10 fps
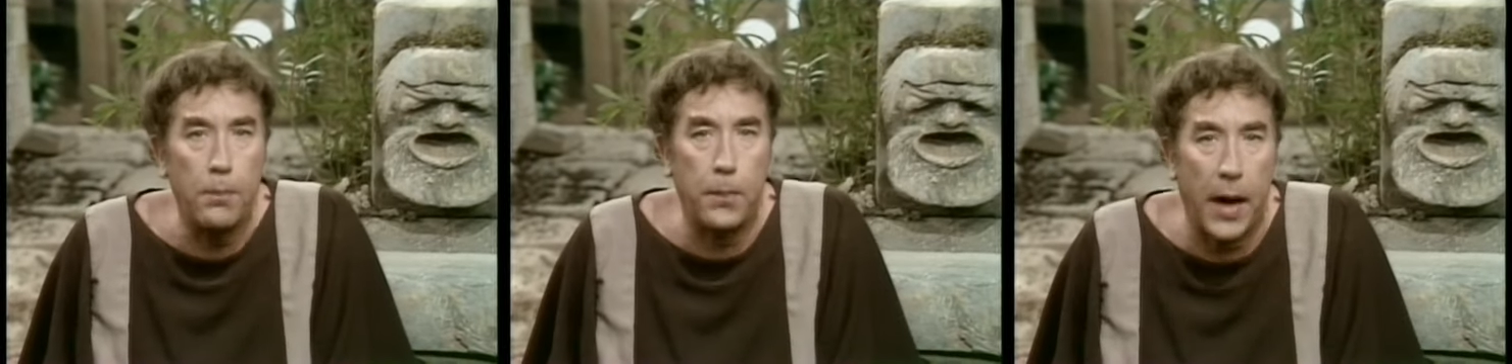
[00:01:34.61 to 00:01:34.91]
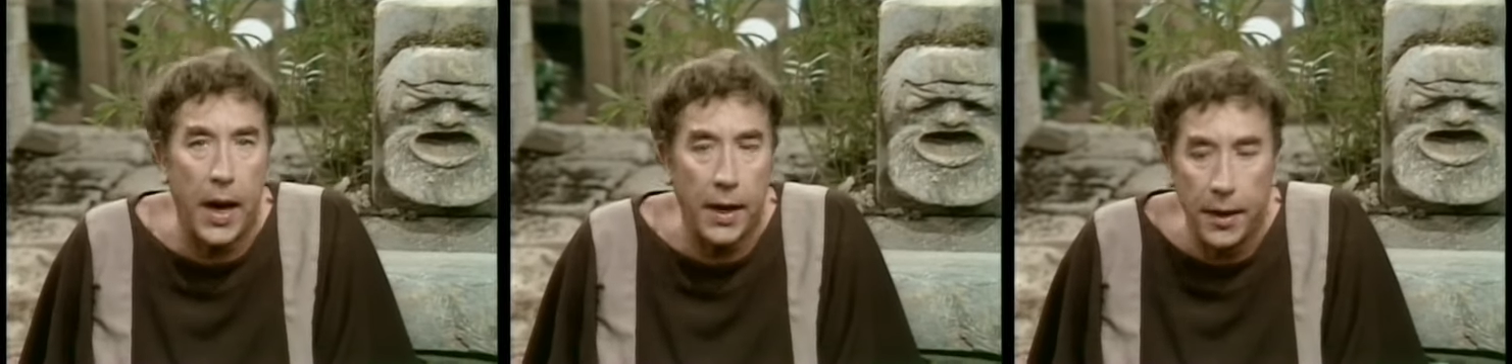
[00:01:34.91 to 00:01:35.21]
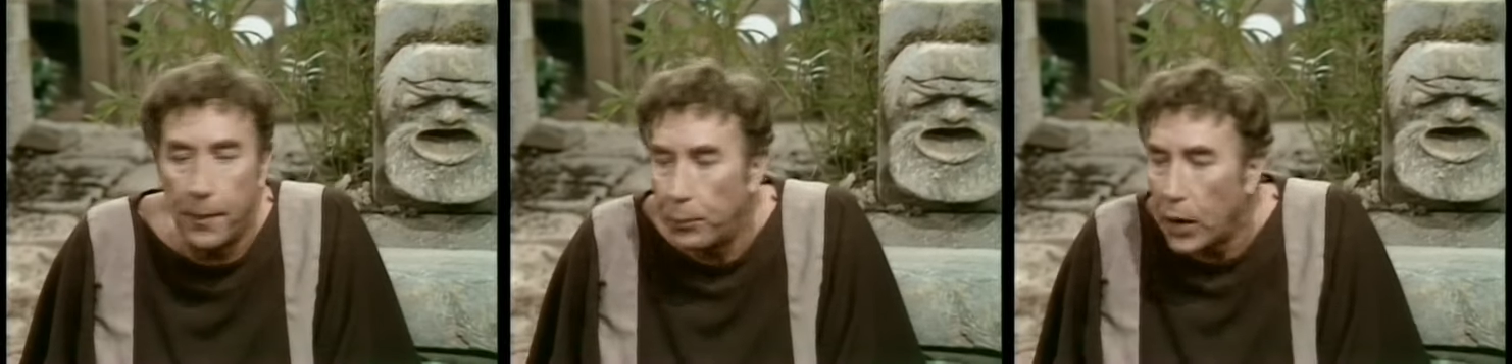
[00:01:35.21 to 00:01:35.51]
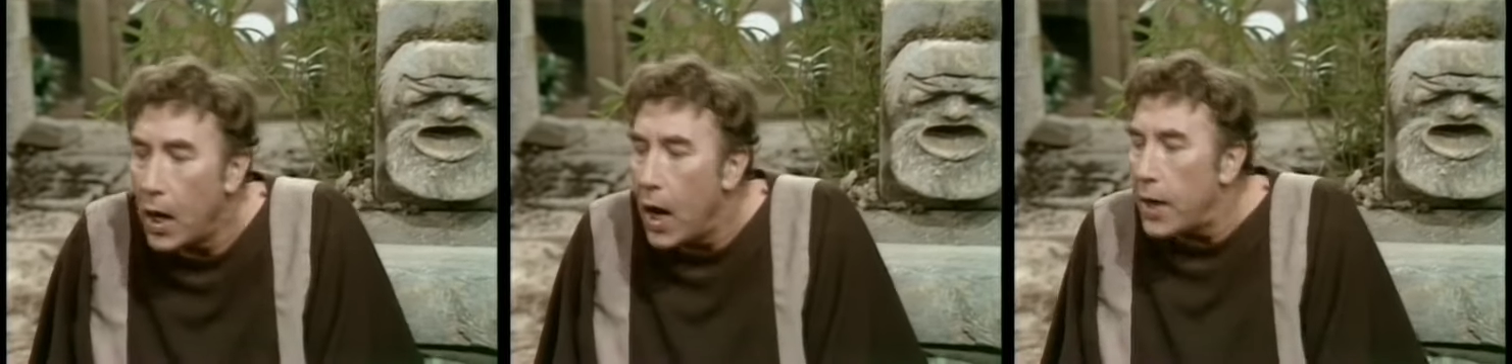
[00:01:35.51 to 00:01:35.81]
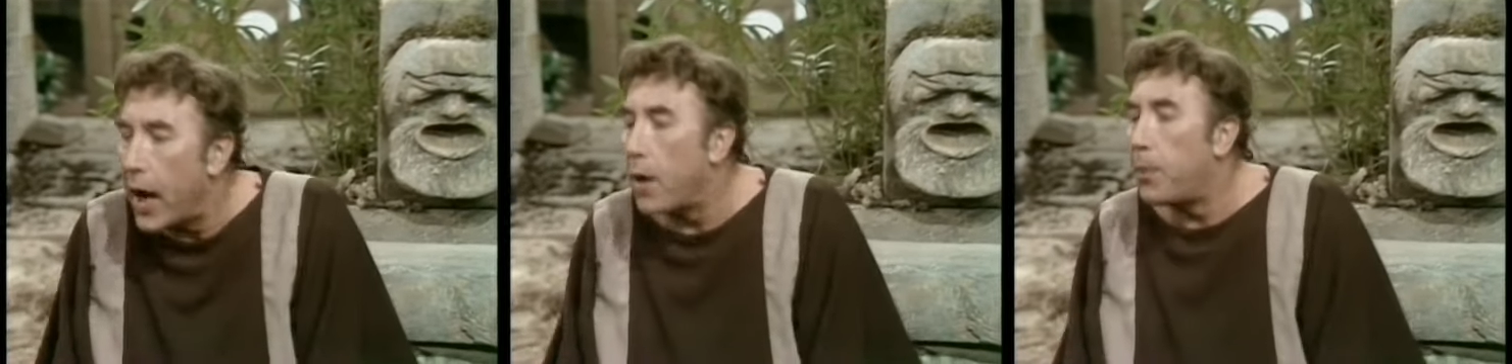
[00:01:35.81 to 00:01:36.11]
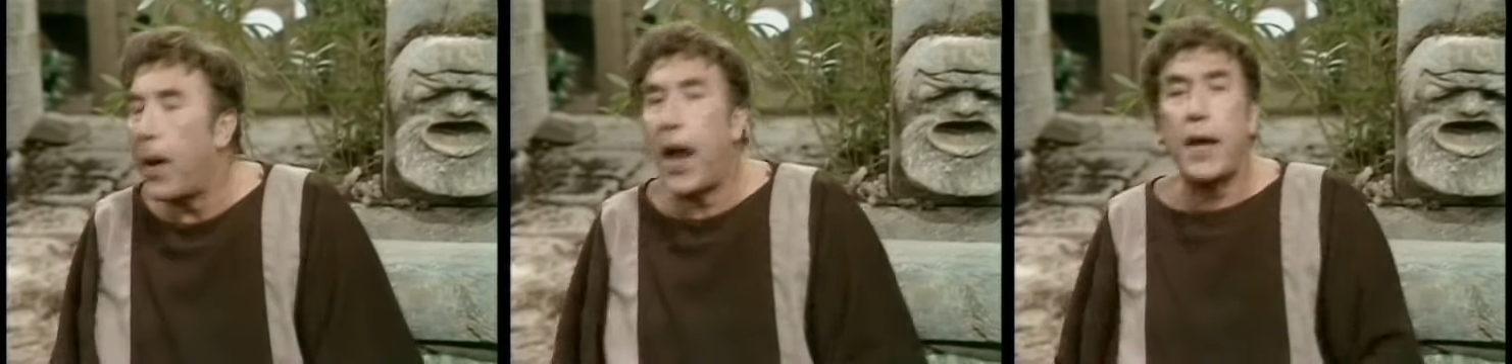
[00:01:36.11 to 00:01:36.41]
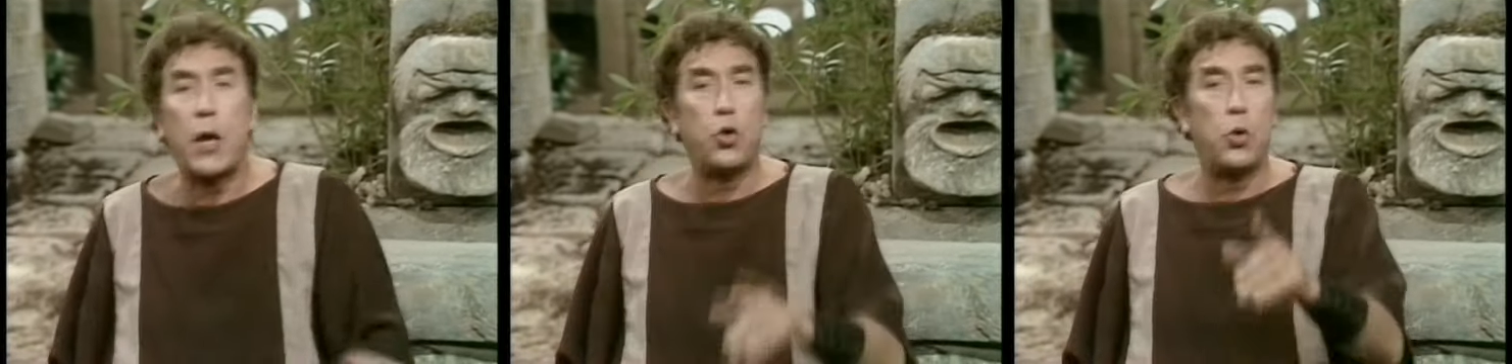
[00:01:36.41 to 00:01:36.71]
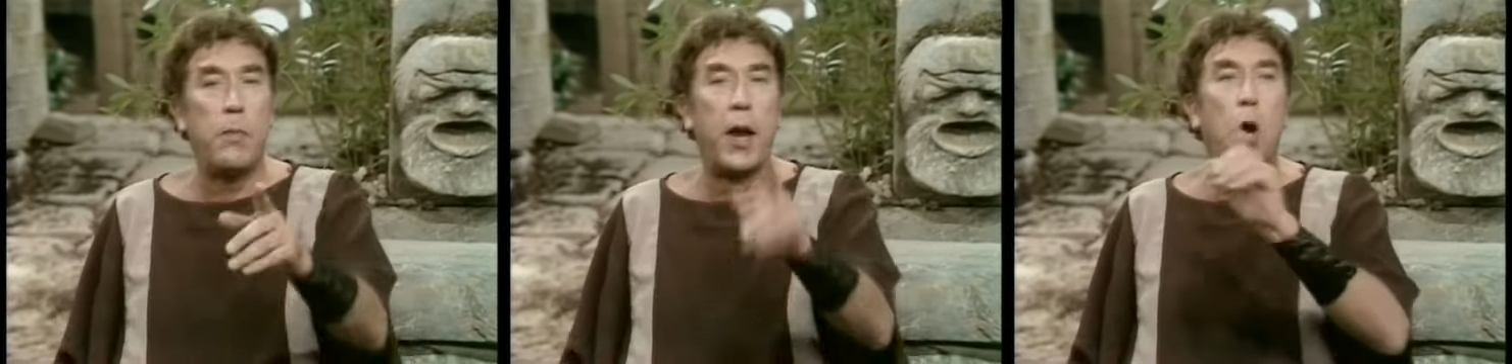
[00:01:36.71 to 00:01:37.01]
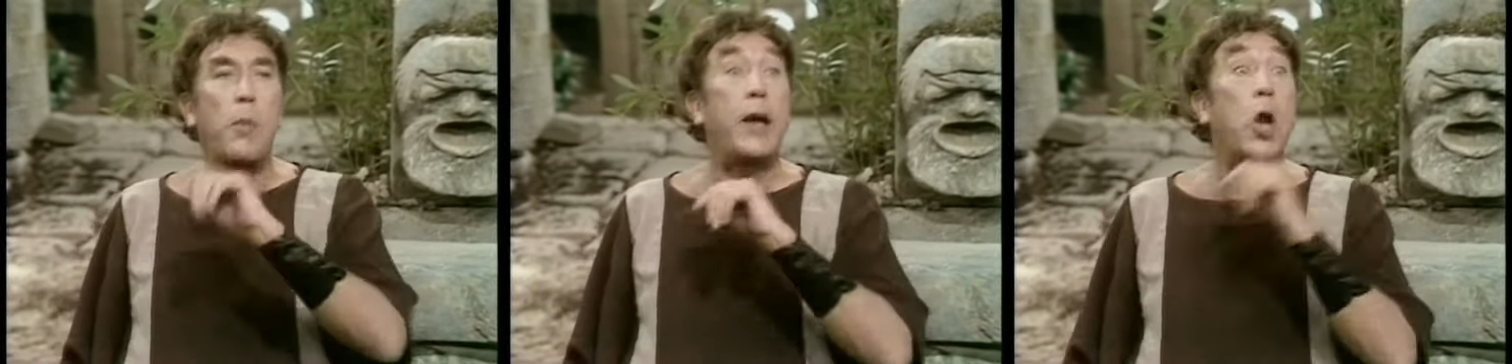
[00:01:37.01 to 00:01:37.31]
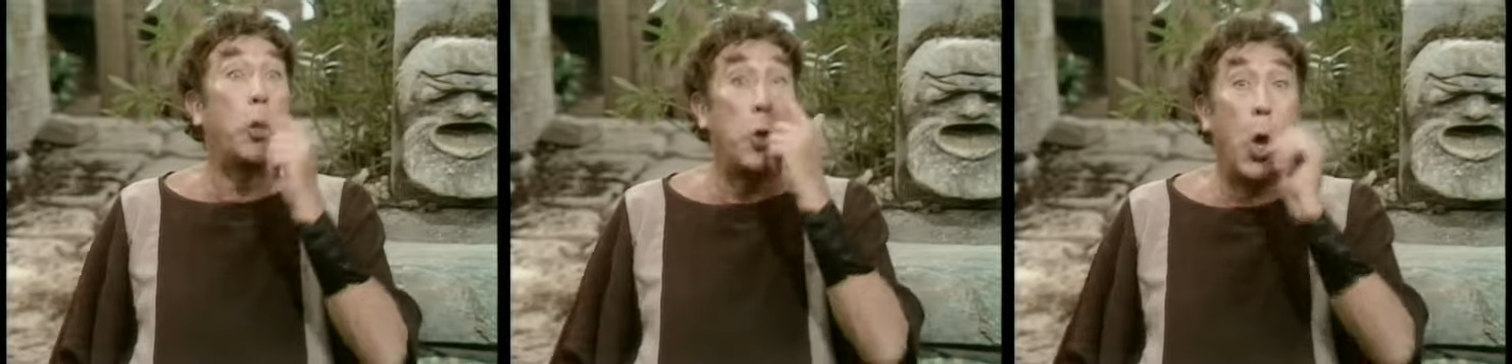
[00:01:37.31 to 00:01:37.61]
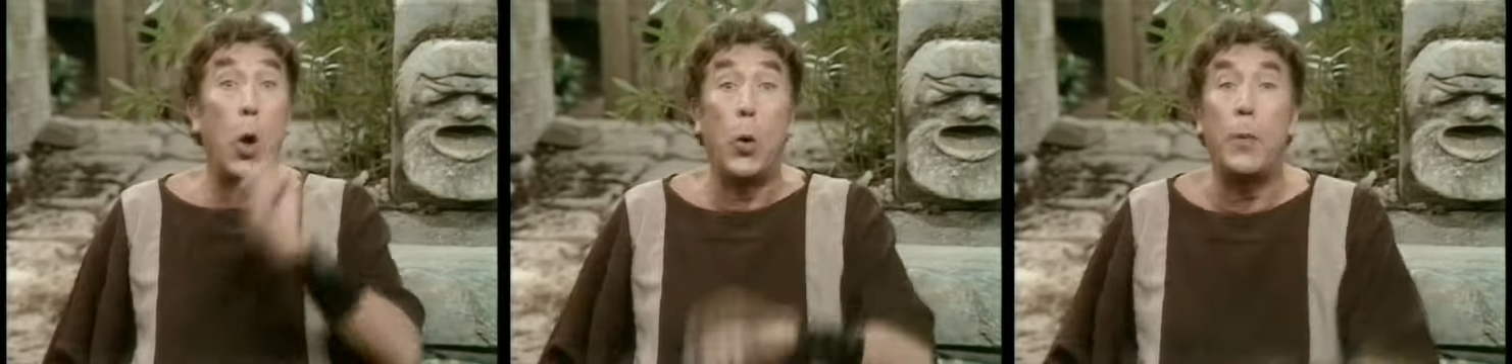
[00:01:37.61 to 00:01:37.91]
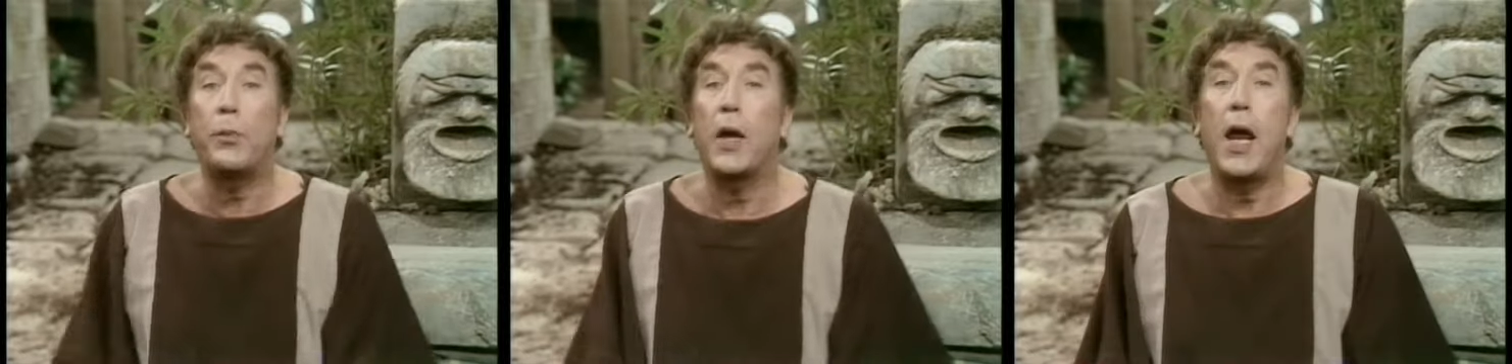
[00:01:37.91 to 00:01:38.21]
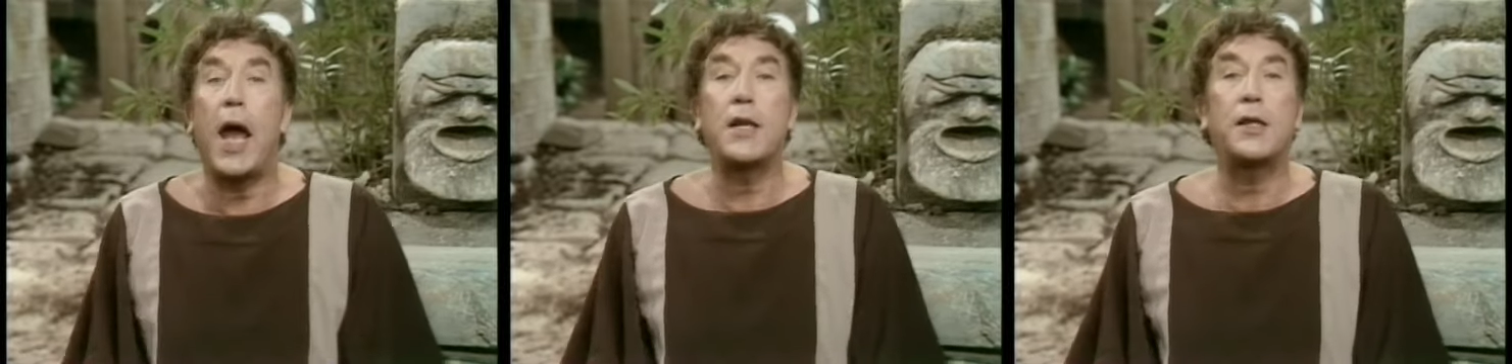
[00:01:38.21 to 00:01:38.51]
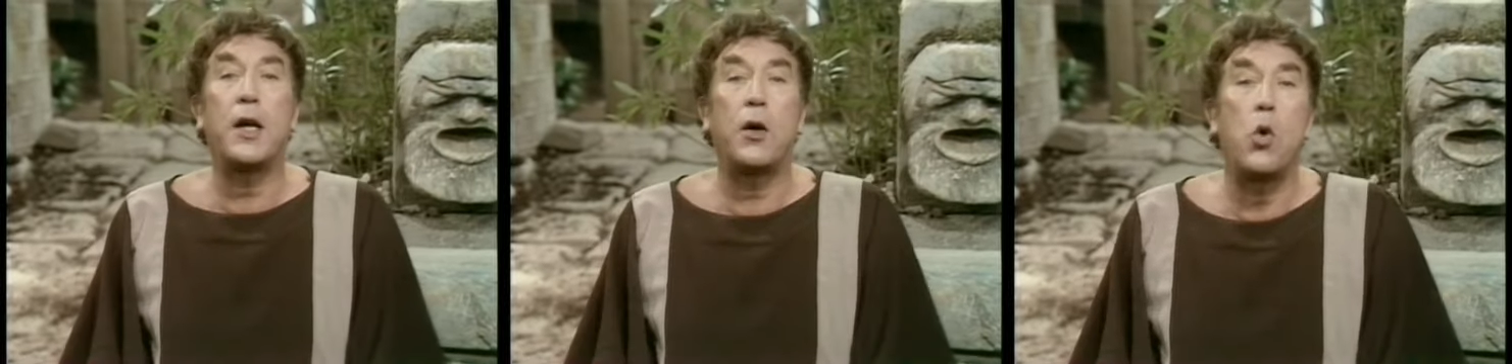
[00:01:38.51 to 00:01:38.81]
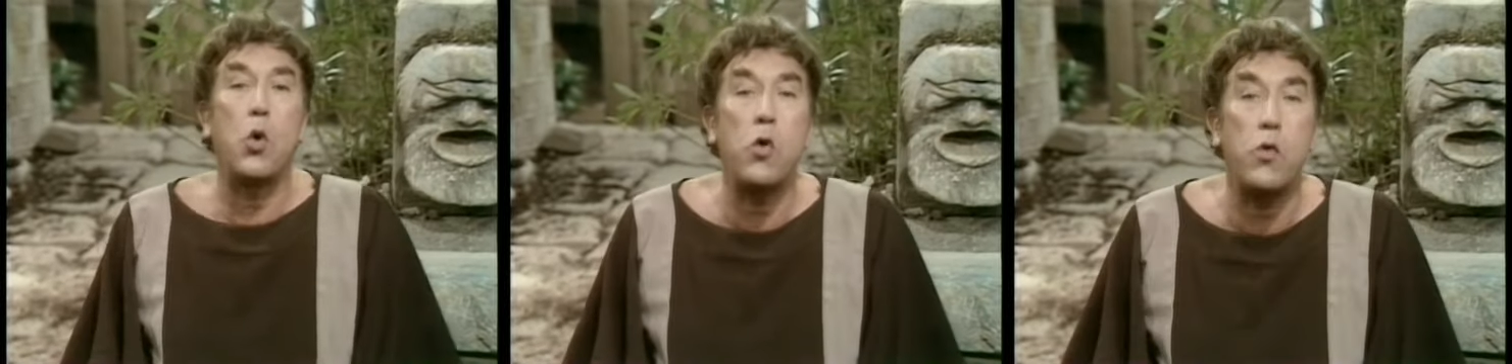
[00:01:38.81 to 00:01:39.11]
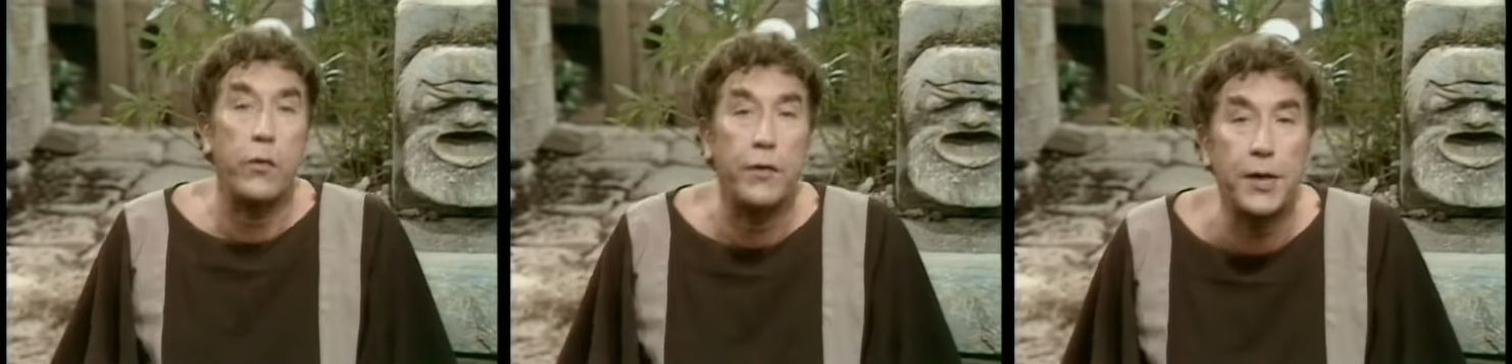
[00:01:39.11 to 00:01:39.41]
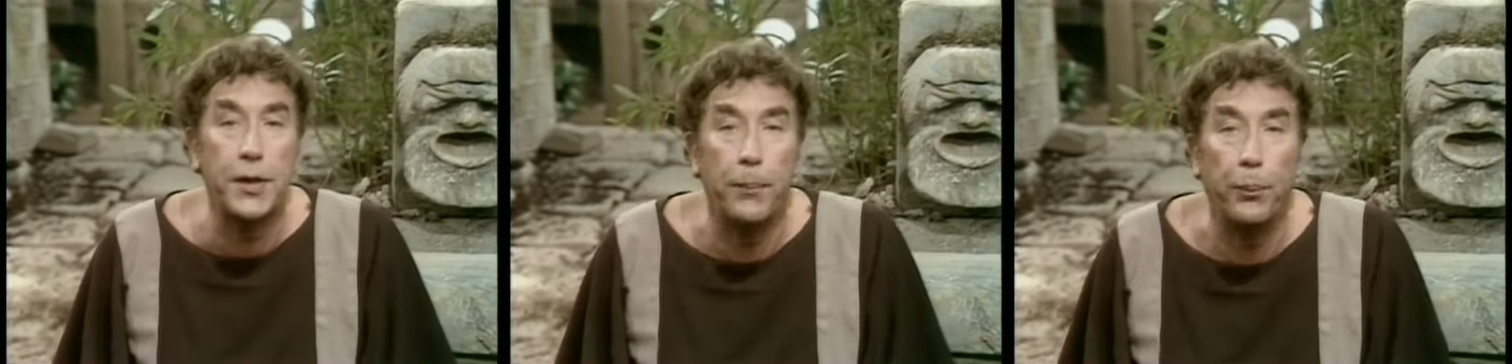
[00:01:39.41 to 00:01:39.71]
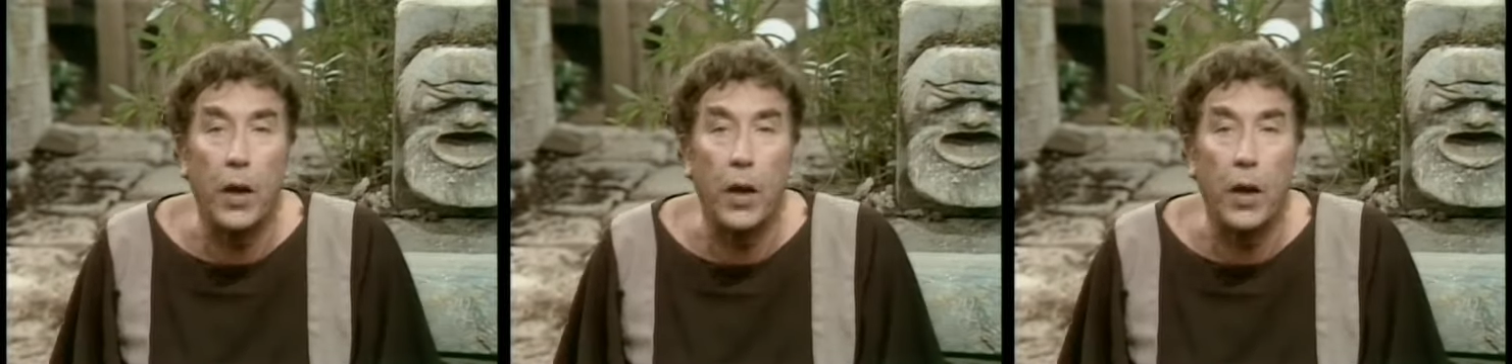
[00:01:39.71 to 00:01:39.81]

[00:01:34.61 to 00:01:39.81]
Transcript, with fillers: Pan. Now, Pan, as you may or may not know, has the hooves,